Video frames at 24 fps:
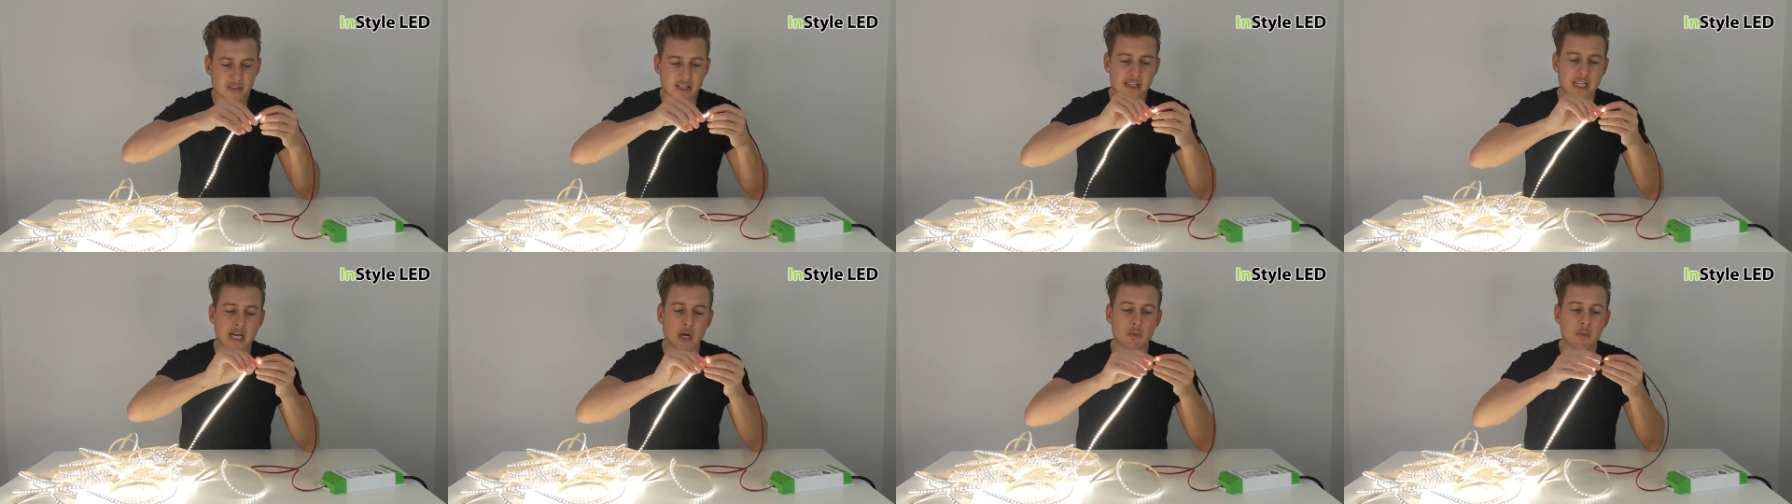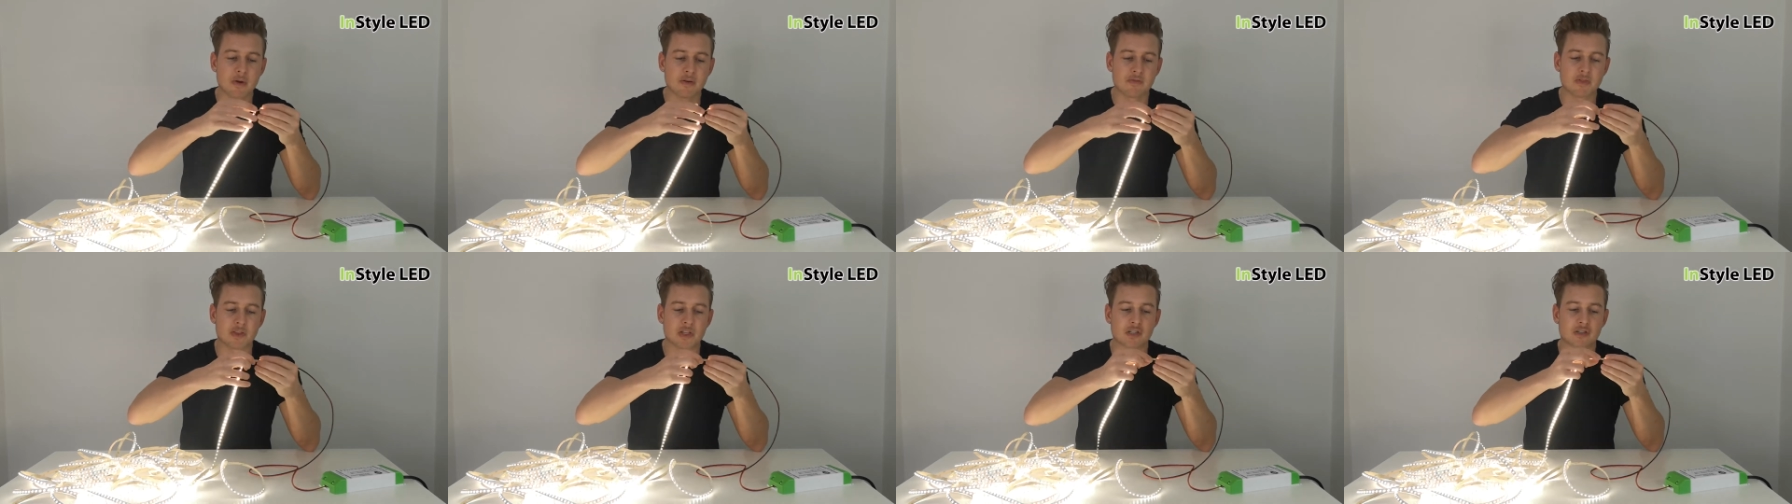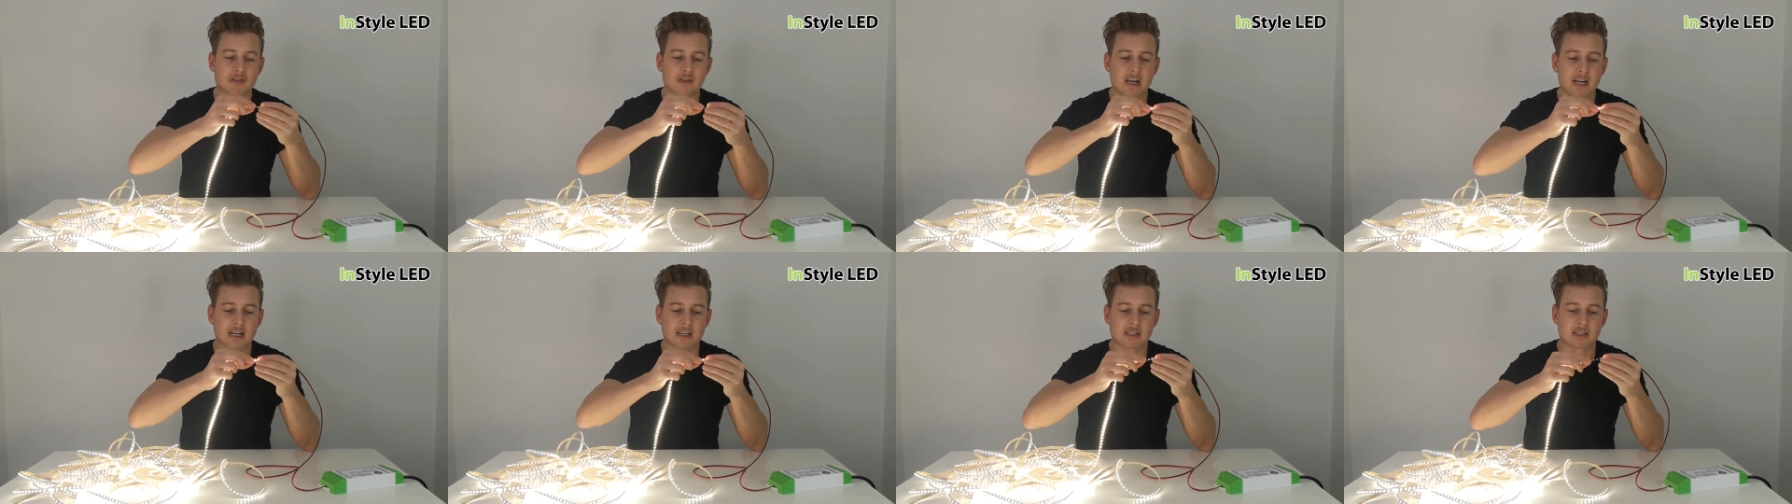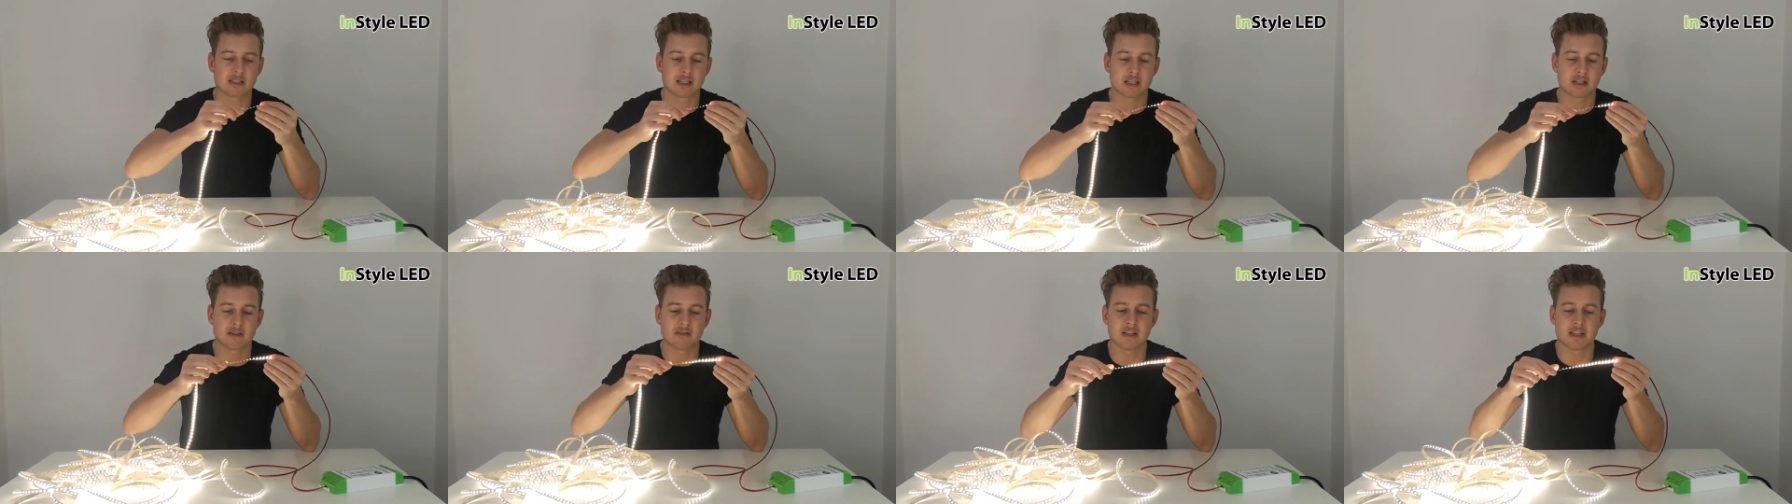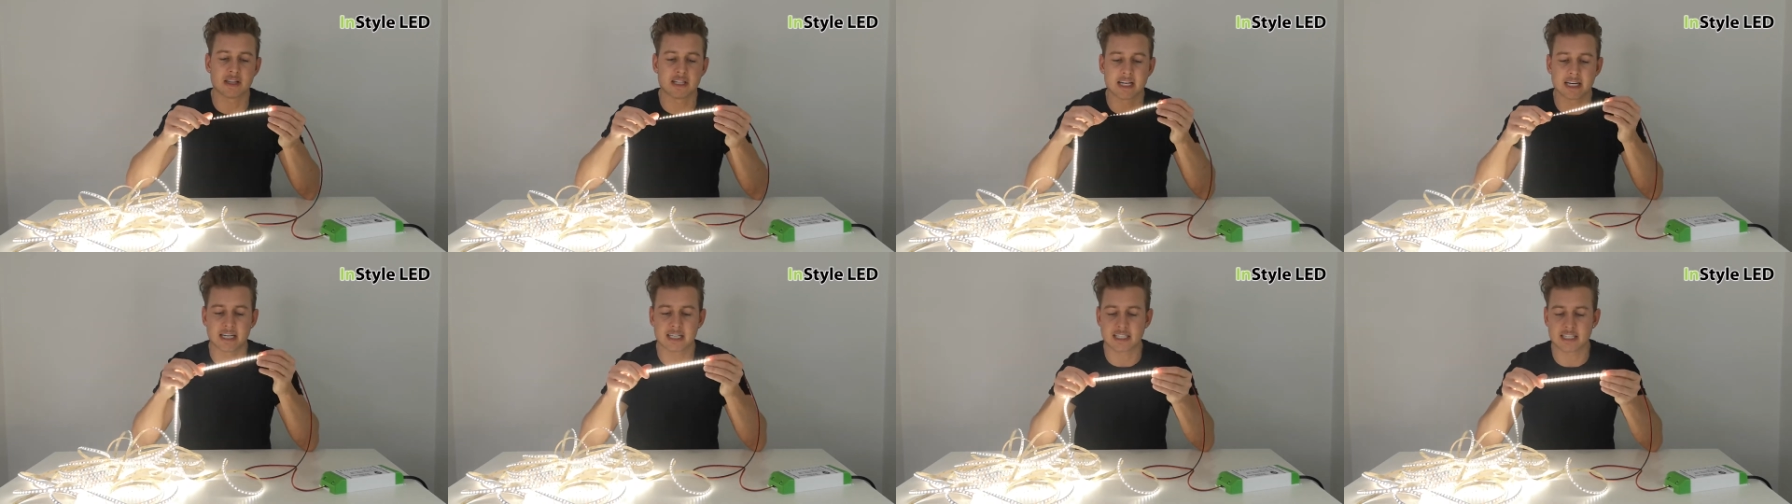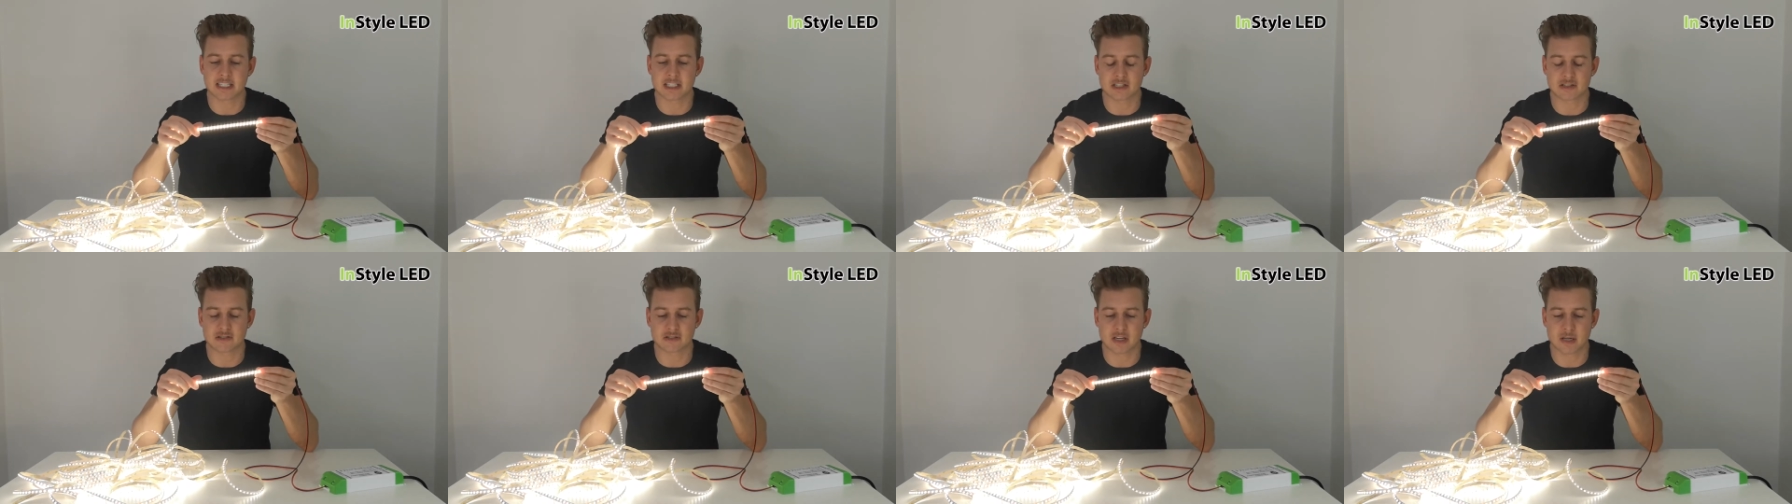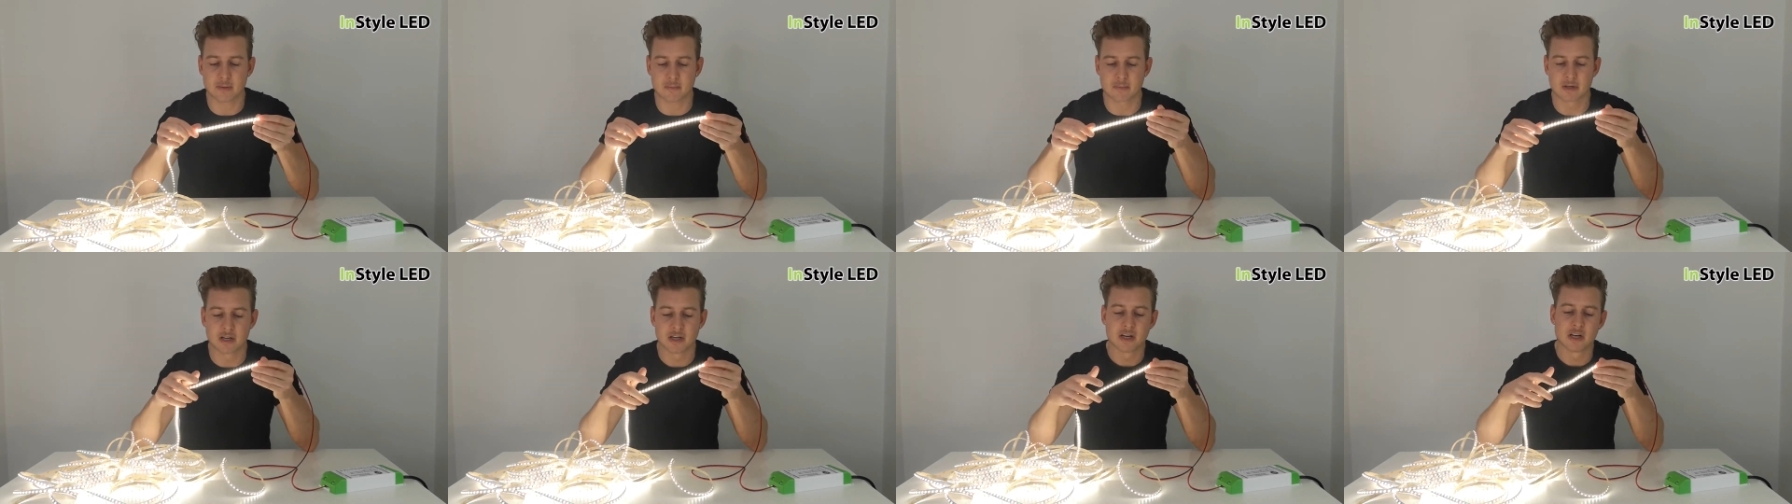Now with the tracks that are in the LED strip,